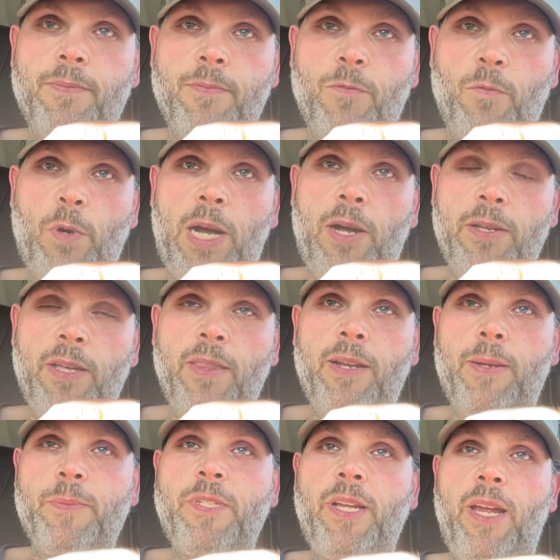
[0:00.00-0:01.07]
Wow, now that
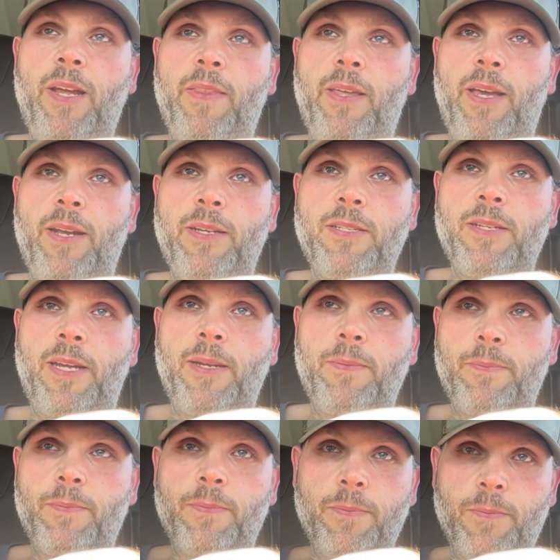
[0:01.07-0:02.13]
I'm saying that, it's like
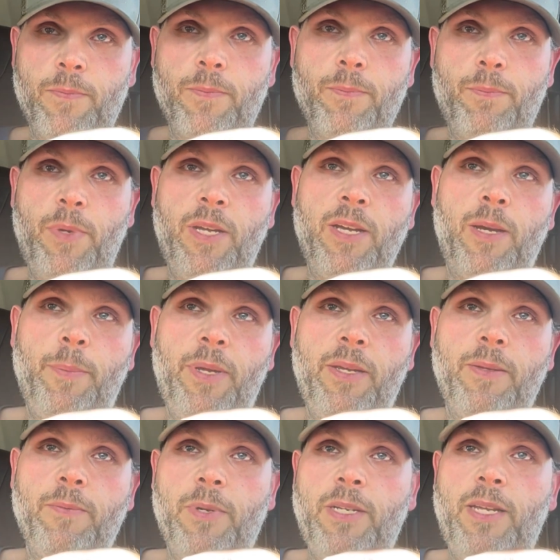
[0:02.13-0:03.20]

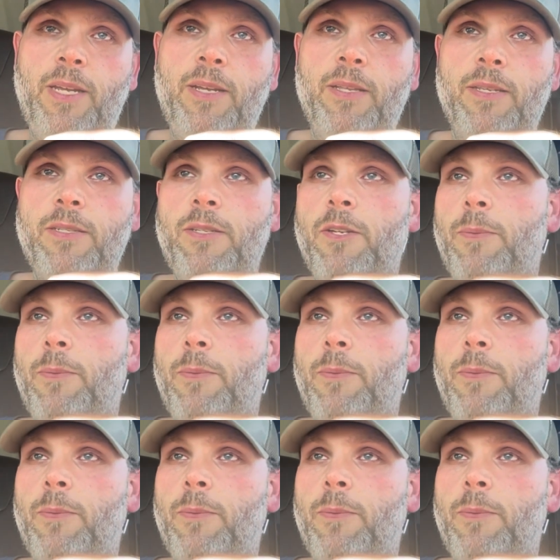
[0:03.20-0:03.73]
becoming ridiculous to